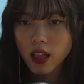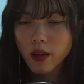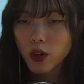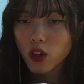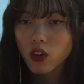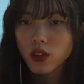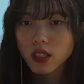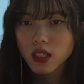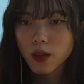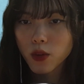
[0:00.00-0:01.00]
Liberal
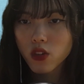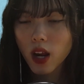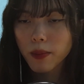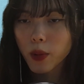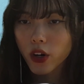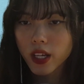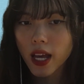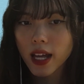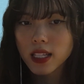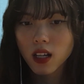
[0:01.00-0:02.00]
Democrat Party
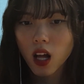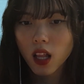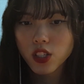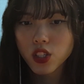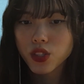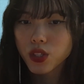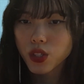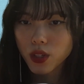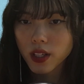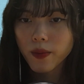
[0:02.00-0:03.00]
as a college
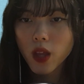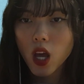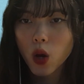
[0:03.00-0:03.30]
student.